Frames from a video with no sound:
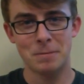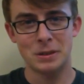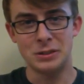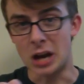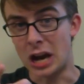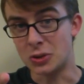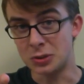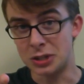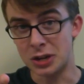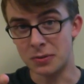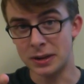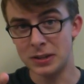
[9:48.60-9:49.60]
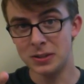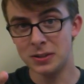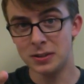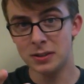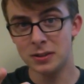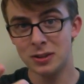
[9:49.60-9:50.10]
Joshua
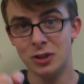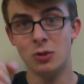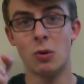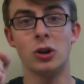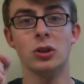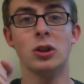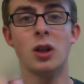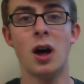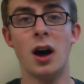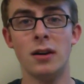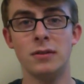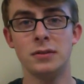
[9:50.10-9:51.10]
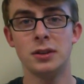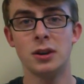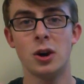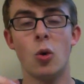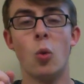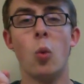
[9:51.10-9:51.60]
Generation, you are loved,
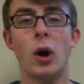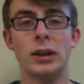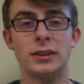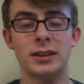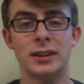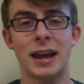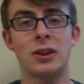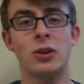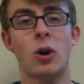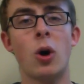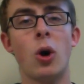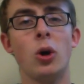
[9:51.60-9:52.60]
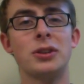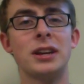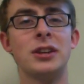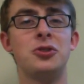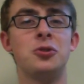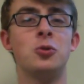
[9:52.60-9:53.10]
wanted, and called
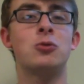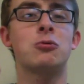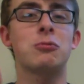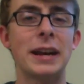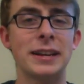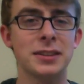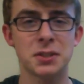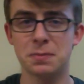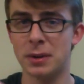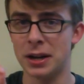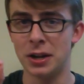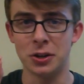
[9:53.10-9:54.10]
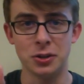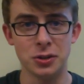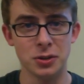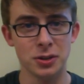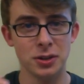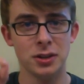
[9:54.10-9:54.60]
into greatness by a
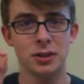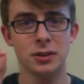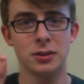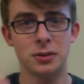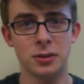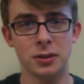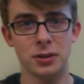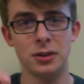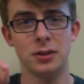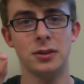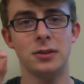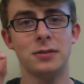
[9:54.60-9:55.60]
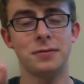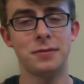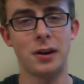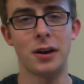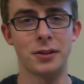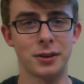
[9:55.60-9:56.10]
good, good
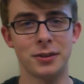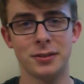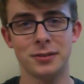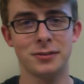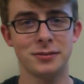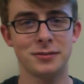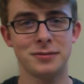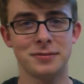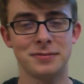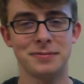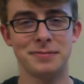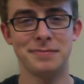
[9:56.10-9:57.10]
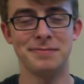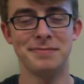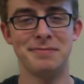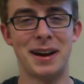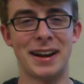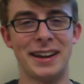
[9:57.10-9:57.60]
Father.
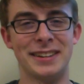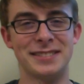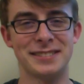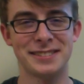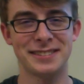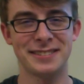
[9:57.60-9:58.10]
Bye, guys.